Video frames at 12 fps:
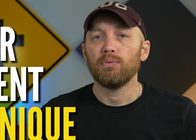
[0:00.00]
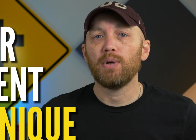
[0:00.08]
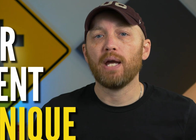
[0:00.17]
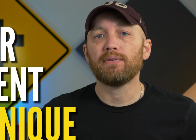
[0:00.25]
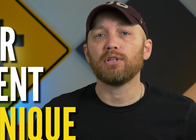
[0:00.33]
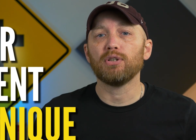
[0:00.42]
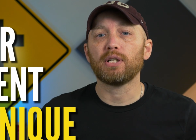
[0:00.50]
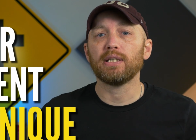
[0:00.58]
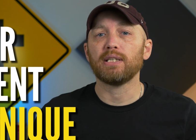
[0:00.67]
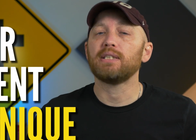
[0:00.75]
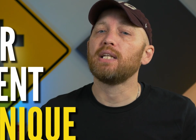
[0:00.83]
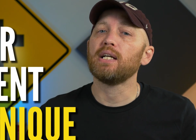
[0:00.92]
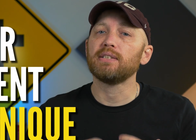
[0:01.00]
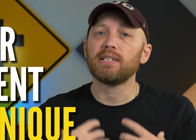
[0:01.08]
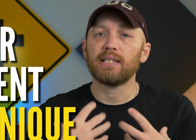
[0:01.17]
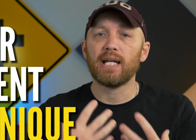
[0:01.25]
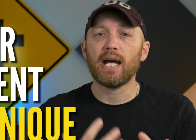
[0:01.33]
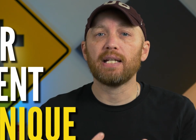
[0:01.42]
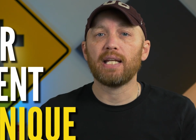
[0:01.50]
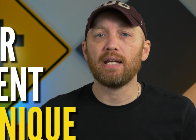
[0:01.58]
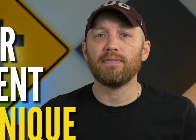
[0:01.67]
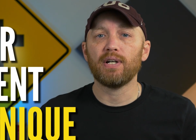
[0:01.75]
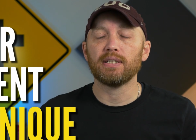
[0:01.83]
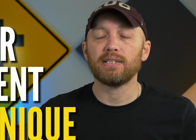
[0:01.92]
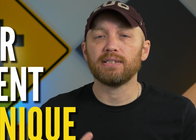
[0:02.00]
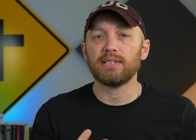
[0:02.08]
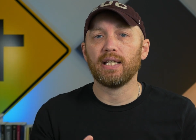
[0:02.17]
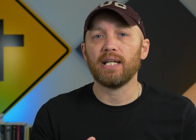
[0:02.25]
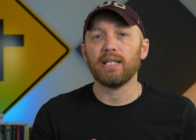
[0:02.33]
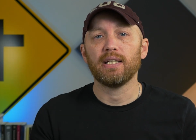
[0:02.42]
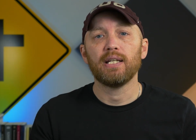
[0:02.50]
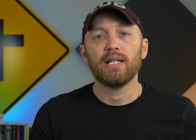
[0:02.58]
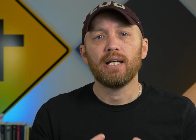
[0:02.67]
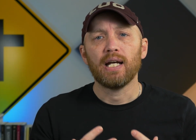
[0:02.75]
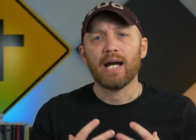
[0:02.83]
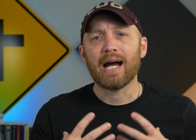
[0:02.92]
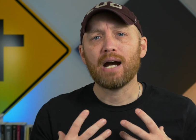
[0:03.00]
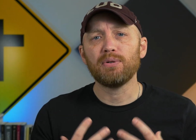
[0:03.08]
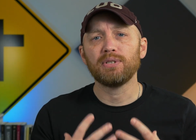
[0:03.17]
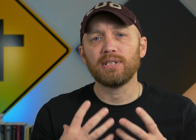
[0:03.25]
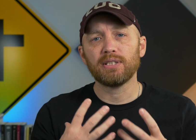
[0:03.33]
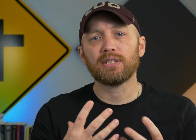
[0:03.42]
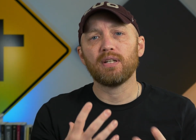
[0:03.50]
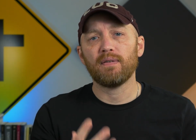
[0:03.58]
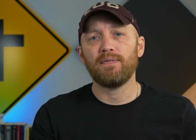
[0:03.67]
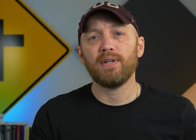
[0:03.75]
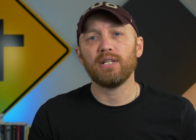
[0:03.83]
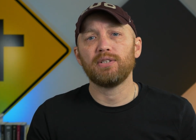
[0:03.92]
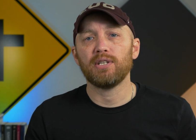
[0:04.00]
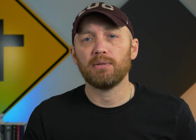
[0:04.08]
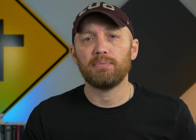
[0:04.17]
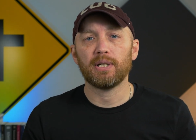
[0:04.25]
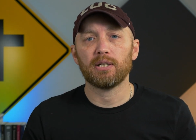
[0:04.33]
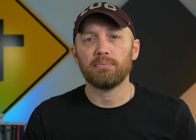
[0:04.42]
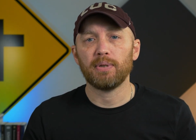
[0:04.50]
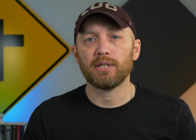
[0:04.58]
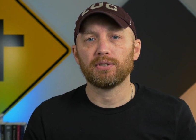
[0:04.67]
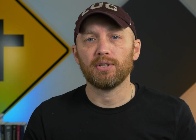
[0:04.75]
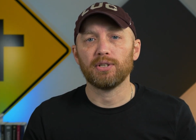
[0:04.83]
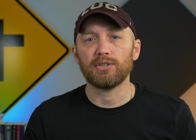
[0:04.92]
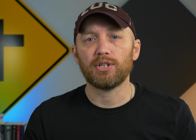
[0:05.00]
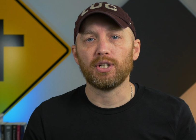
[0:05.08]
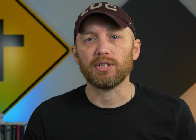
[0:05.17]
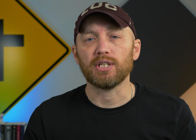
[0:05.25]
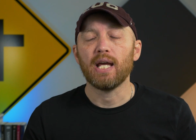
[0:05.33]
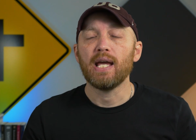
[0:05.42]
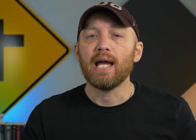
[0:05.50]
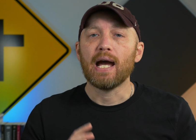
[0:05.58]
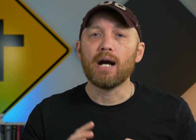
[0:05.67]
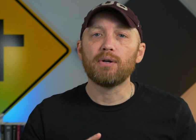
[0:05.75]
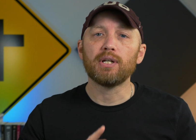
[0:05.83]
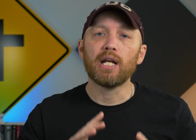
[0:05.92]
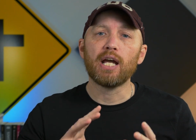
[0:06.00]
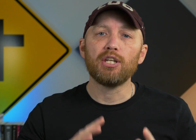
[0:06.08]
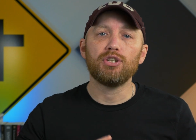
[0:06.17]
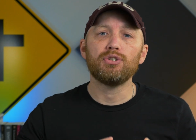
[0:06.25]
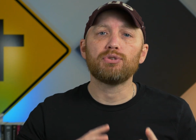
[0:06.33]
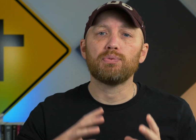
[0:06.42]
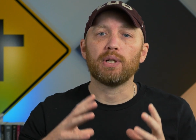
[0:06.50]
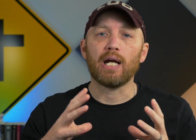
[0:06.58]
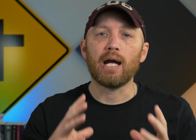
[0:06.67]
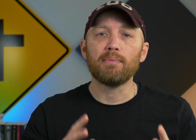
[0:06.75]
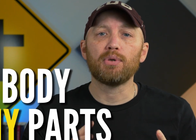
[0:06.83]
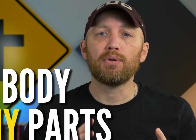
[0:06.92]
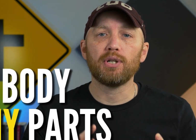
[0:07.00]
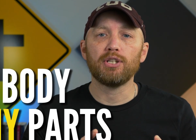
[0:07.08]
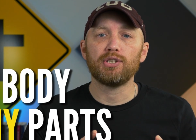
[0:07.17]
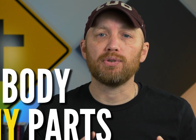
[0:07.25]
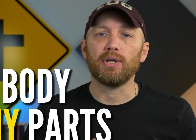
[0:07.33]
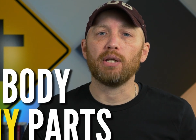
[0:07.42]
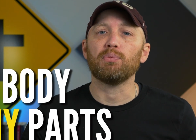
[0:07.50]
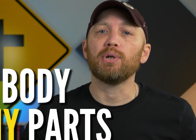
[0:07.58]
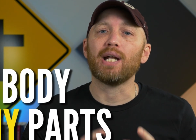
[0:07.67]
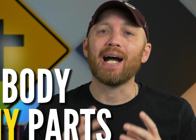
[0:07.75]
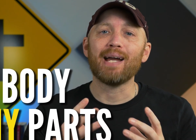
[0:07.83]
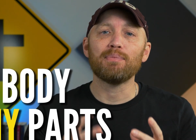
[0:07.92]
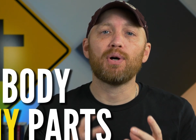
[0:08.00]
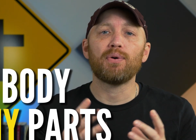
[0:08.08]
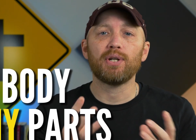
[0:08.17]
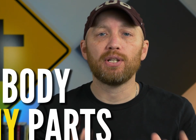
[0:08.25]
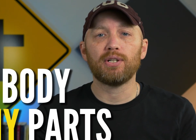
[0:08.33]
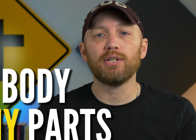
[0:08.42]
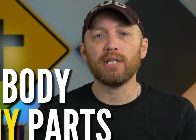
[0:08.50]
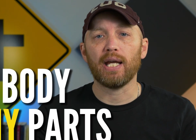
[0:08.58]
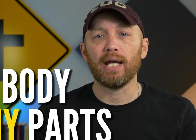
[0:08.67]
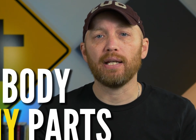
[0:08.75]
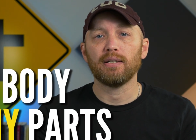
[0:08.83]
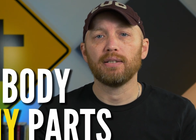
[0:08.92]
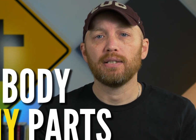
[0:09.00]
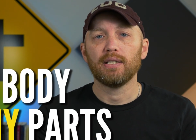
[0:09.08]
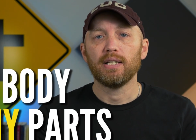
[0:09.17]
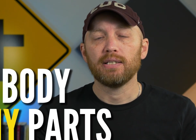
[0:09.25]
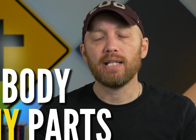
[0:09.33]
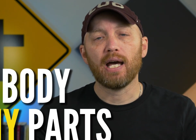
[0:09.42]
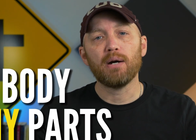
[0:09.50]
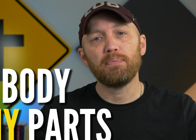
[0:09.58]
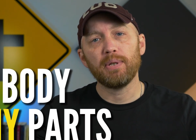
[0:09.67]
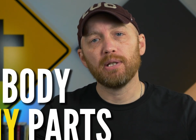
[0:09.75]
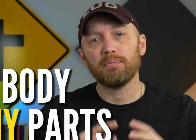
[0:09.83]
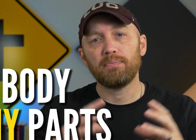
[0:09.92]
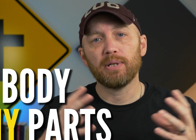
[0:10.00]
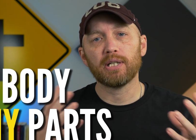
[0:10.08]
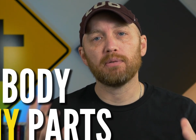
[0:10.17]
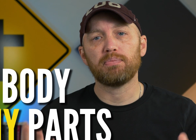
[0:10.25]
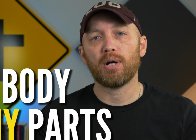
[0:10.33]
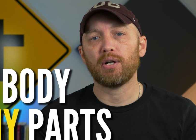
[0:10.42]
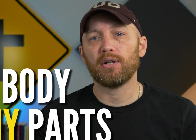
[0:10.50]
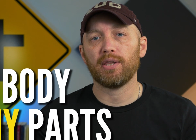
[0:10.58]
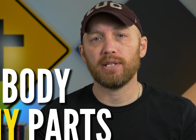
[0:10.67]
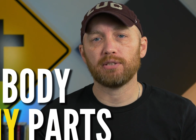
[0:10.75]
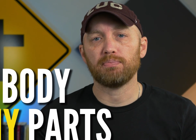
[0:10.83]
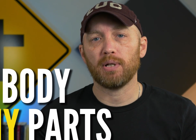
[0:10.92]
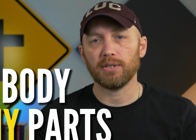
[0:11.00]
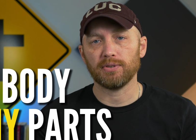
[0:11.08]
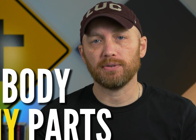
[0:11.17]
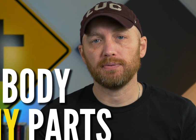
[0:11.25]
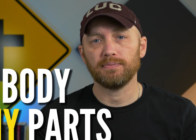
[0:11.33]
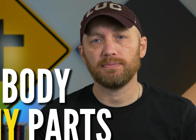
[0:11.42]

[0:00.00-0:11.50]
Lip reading: We have to look at the talents that God gave us and say, how is this going to fit into the bigger picture of the church? How can I use what I'm already doing and what I'm already good at to help be a bigger part of this puzzle?